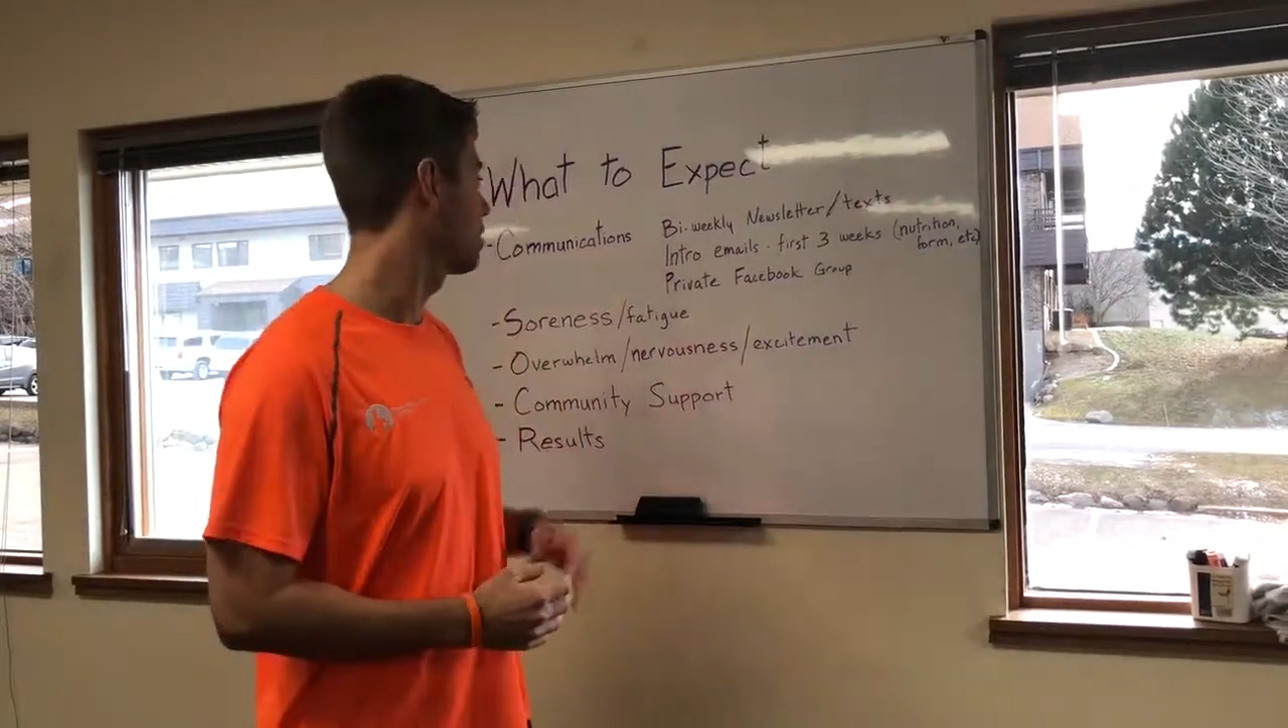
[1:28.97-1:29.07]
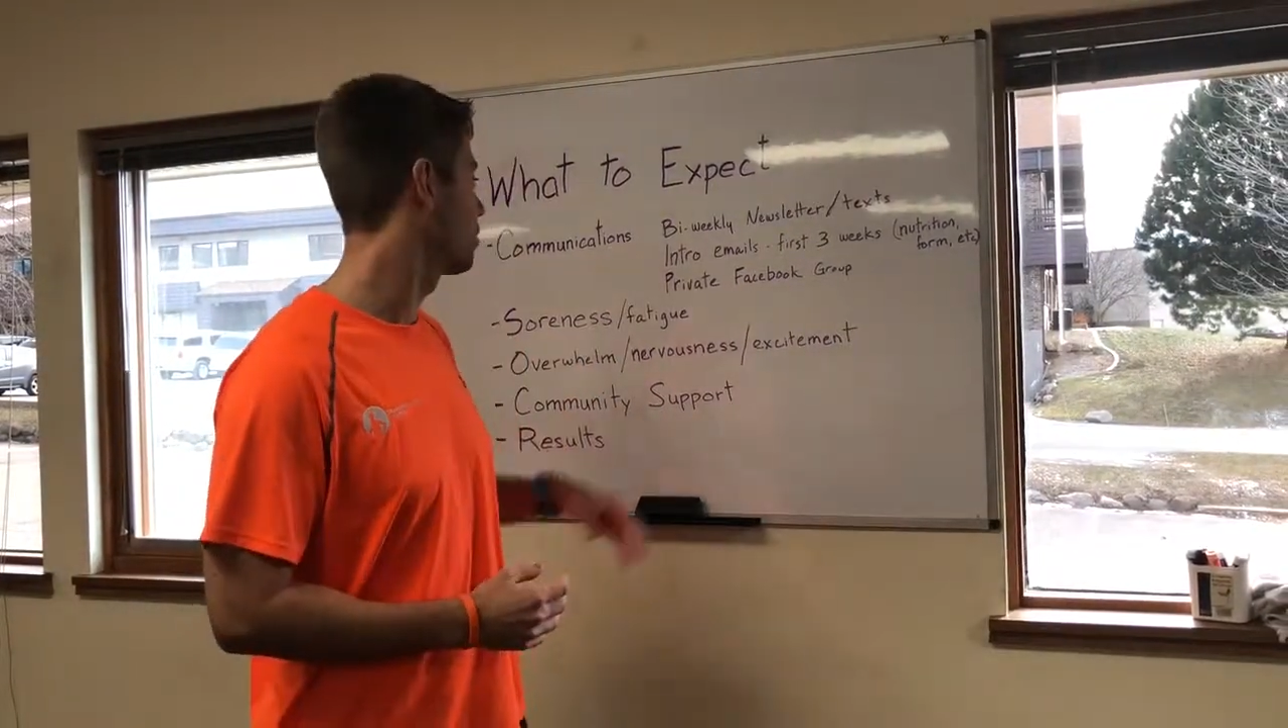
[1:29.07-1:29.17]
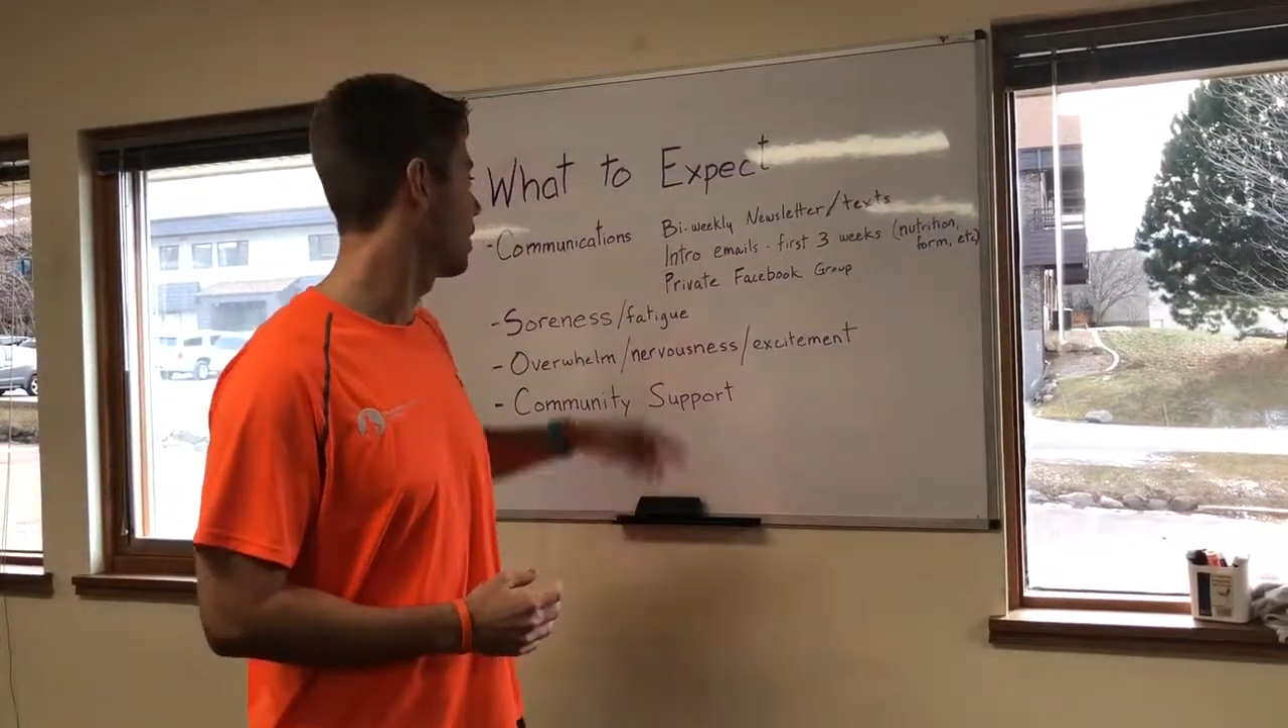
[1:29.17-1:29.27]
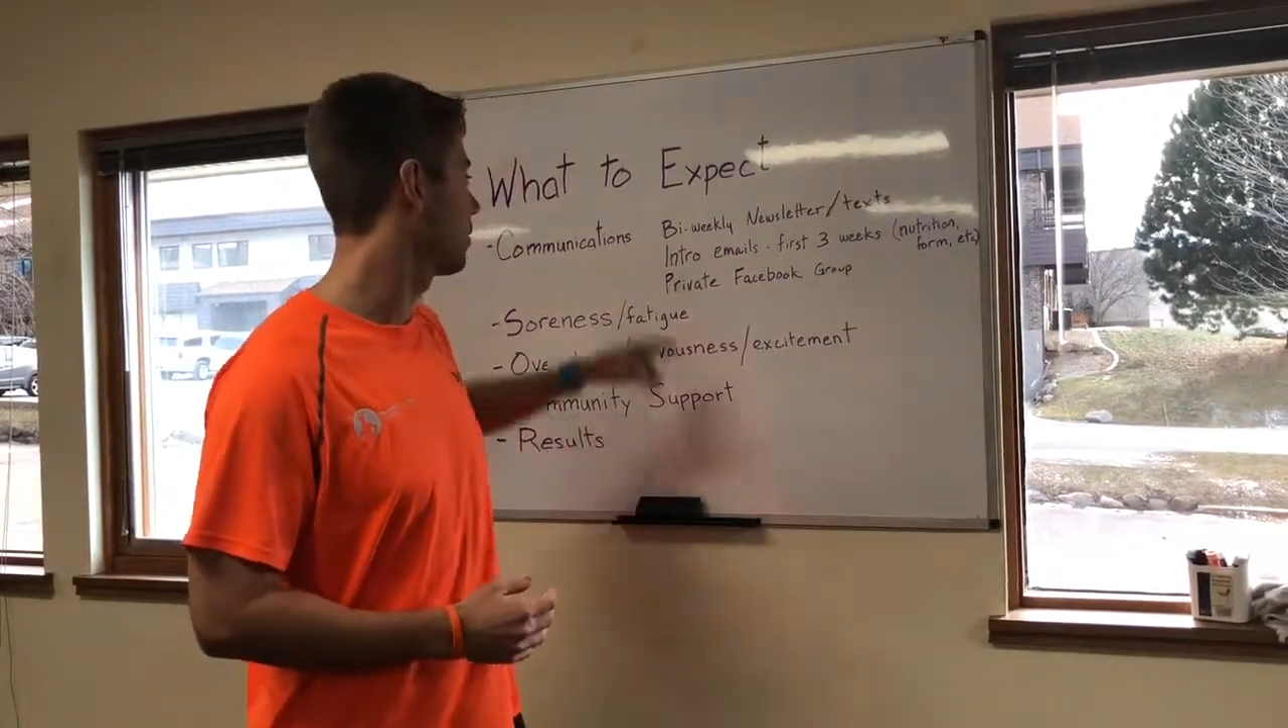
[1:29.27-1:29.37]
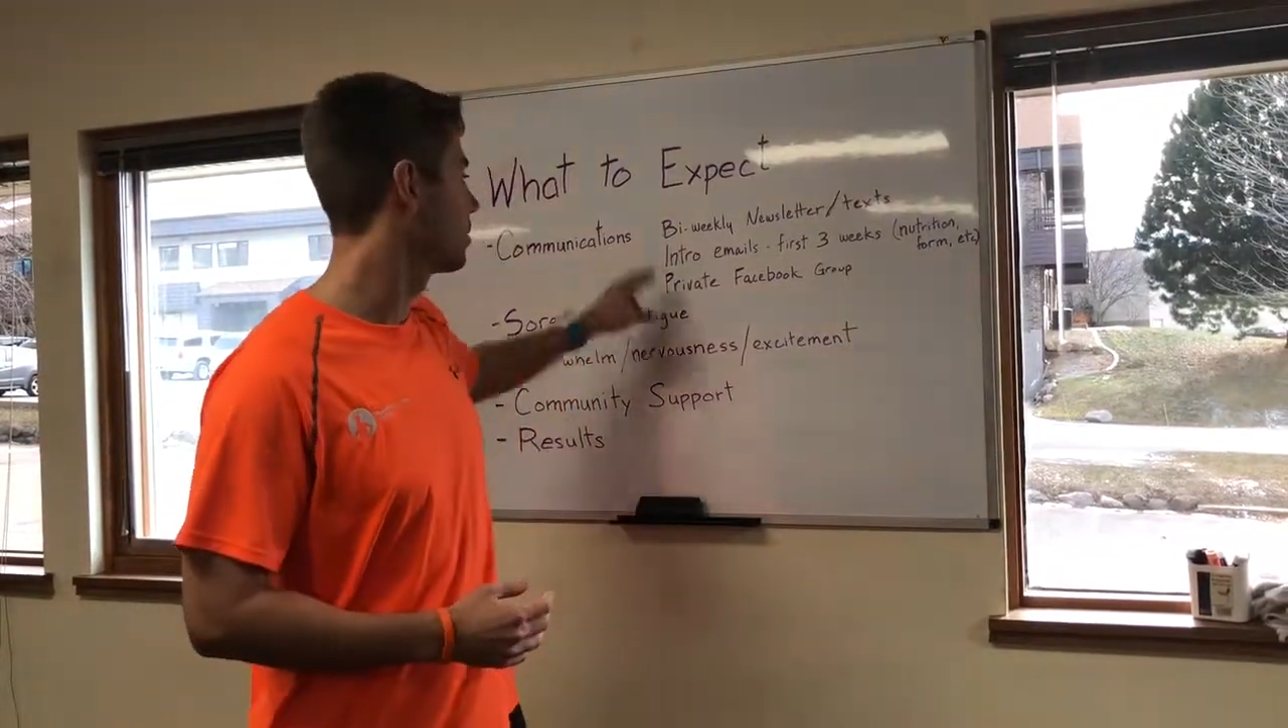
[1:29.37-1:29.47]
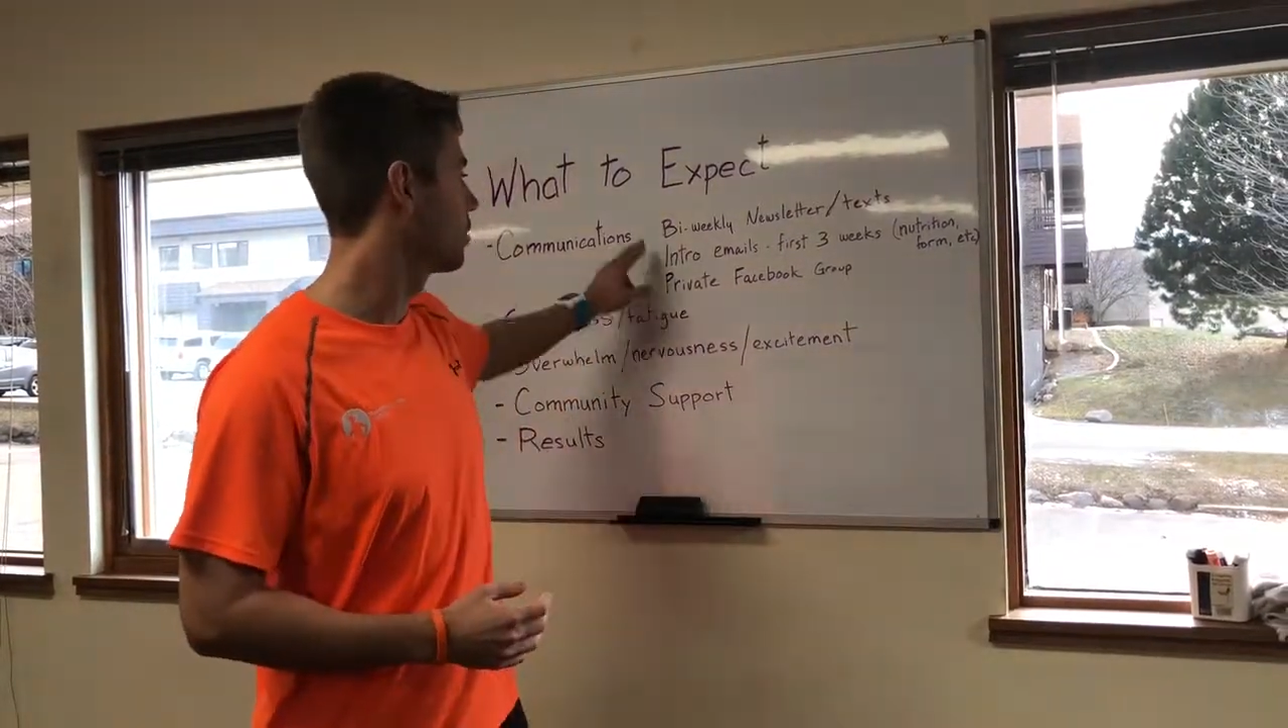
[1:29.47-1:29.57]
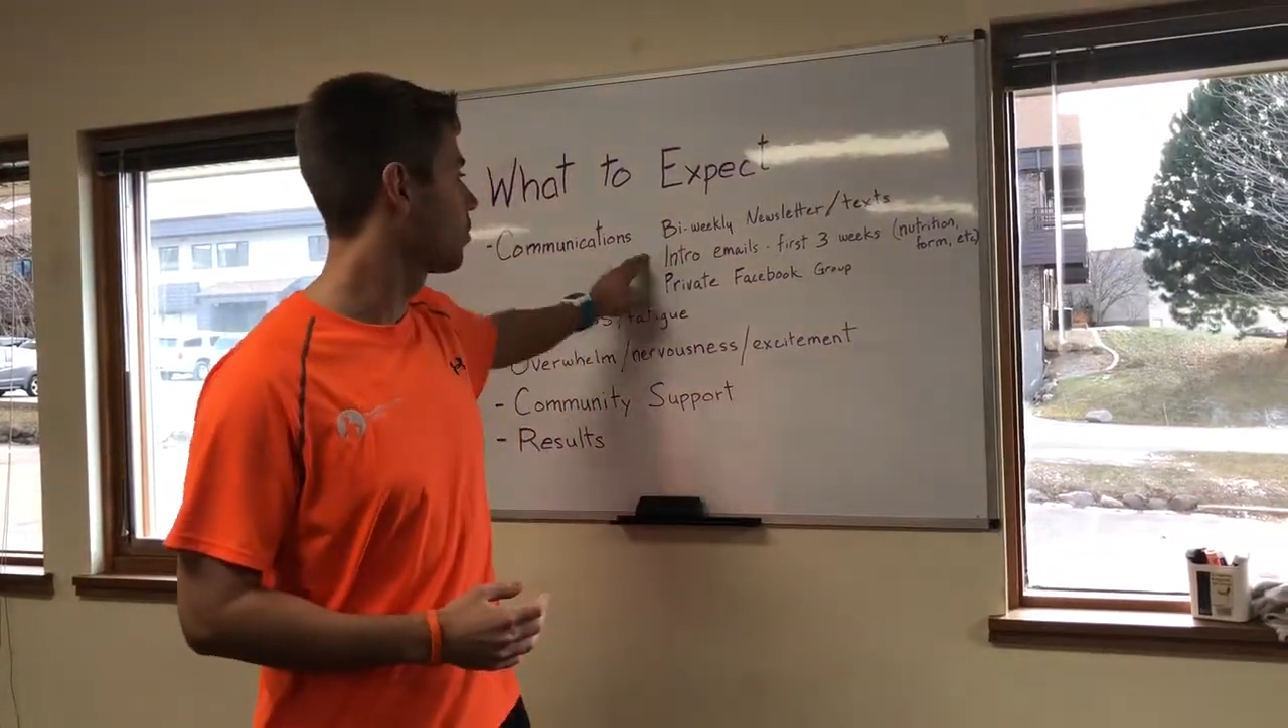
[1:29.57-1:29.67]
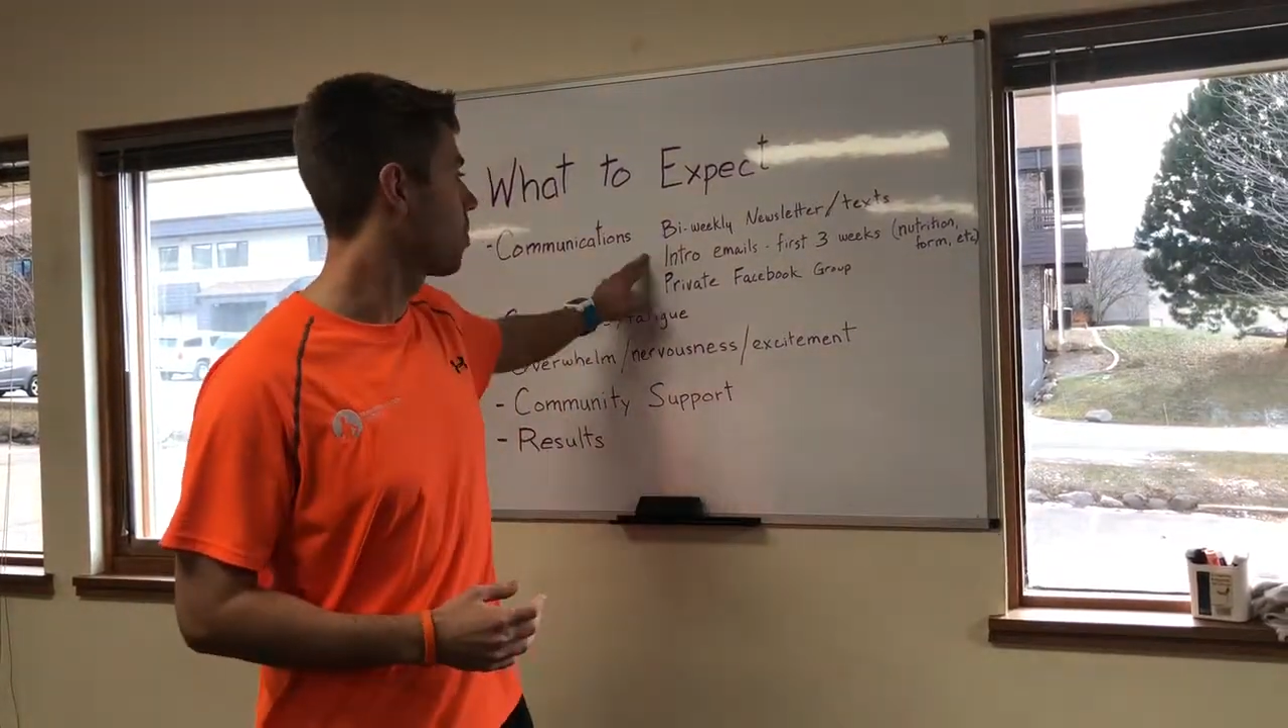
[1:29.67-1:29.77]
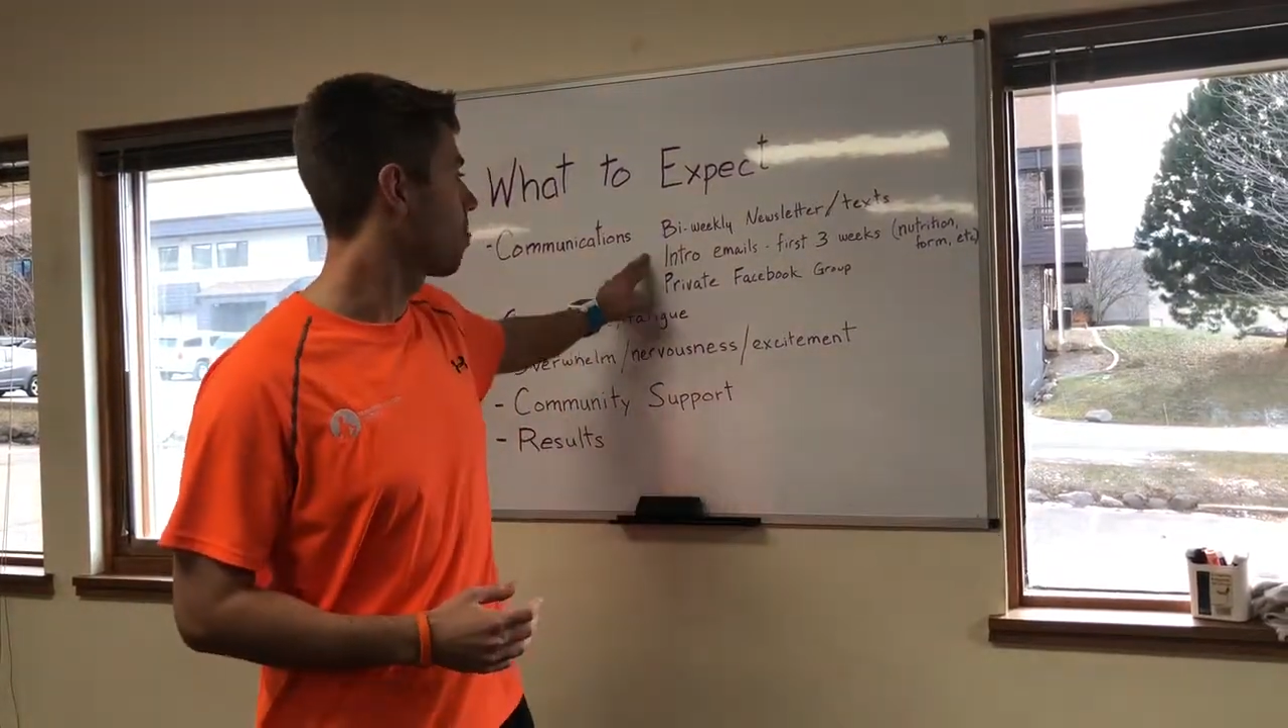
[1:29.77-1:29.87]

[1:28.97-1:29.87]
sometimes.